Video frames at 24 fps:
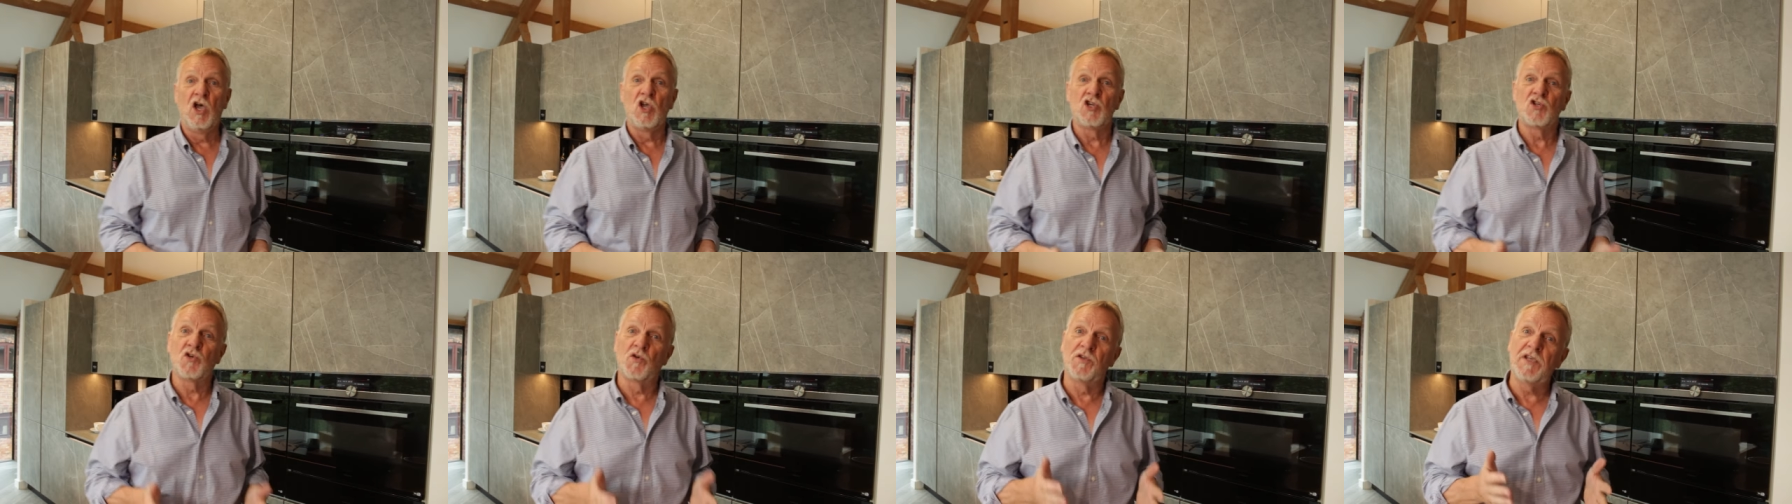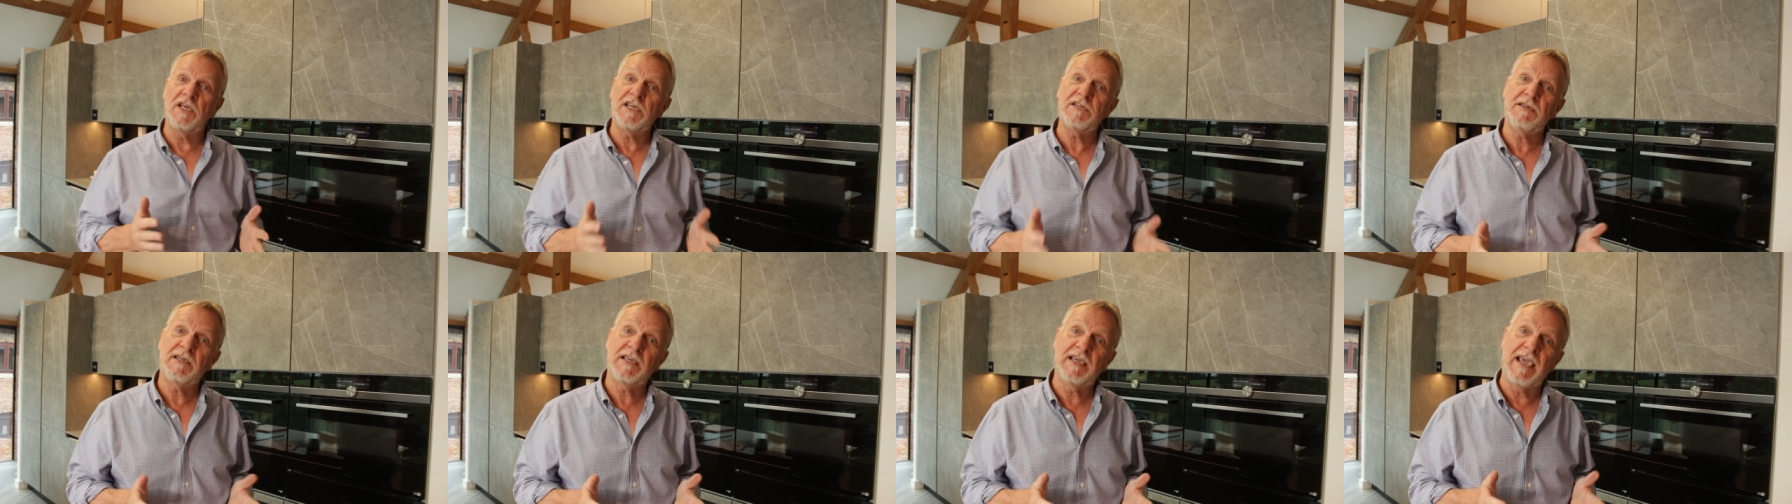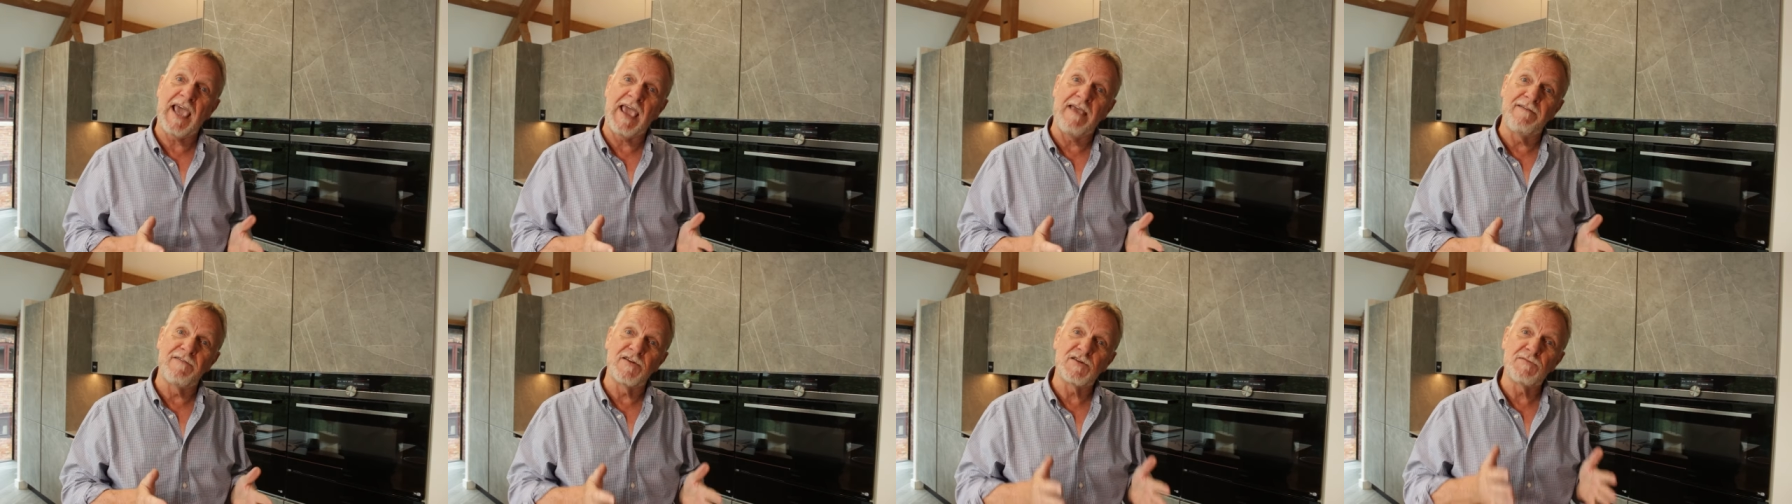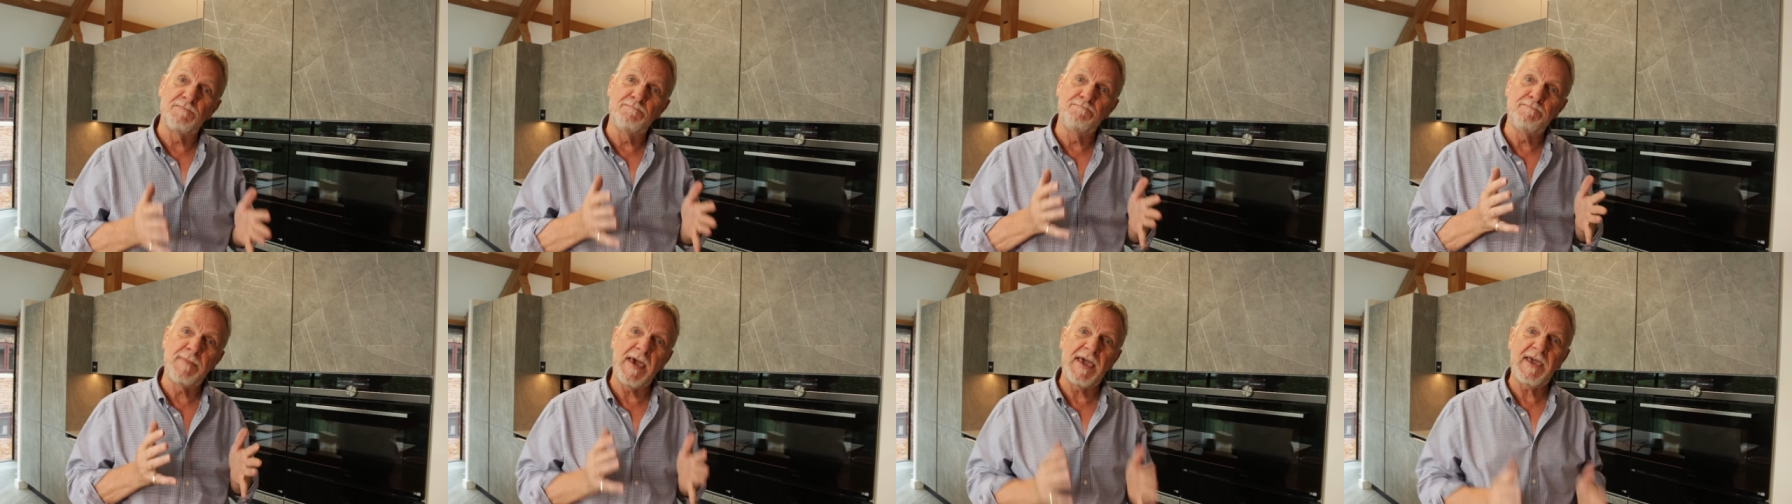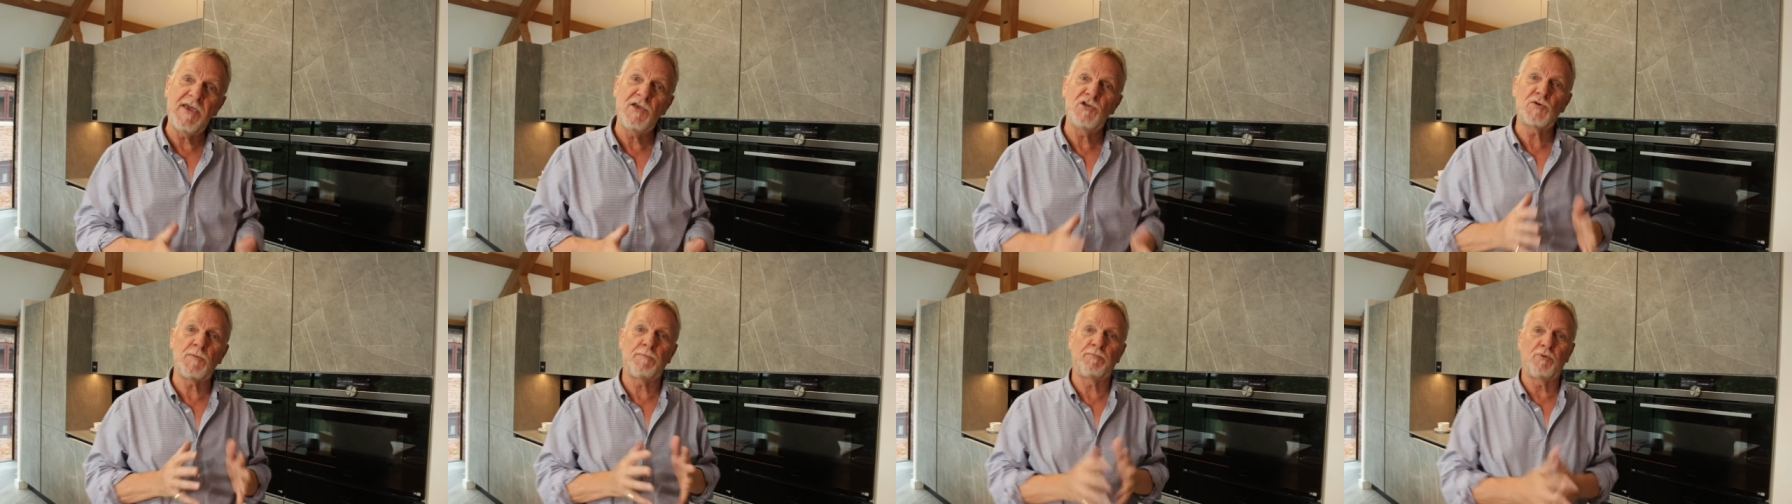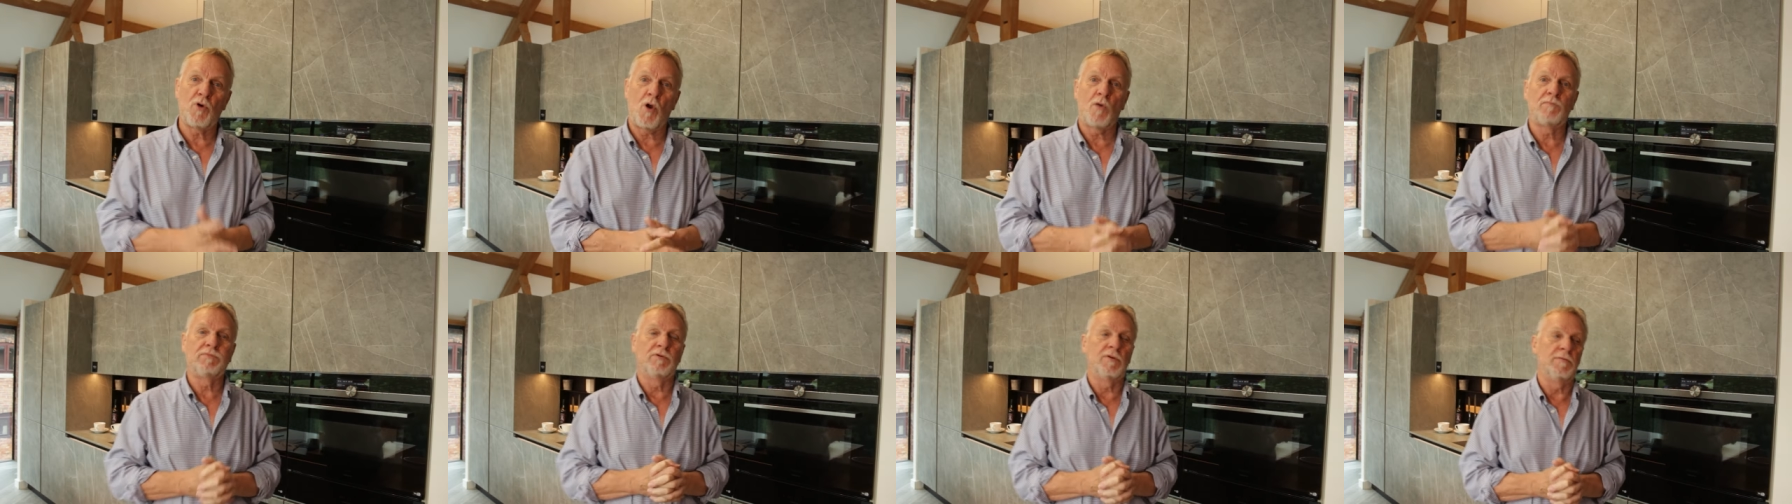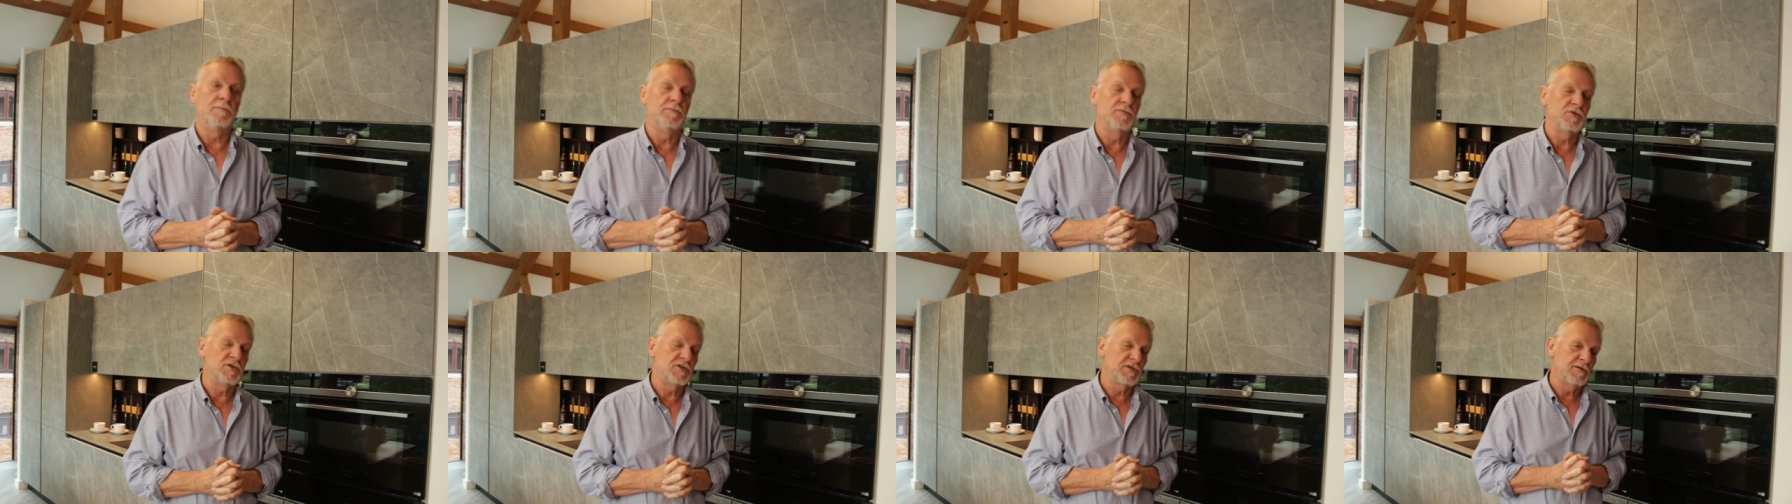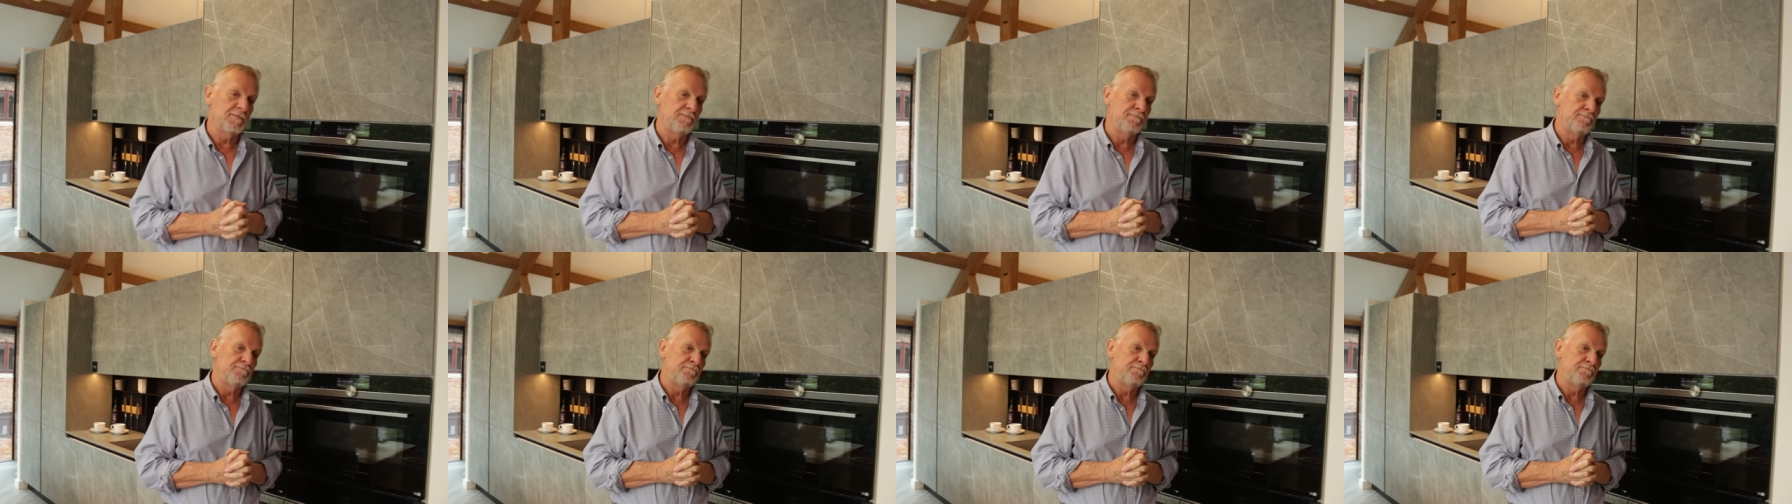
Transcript: So this gave us major problems.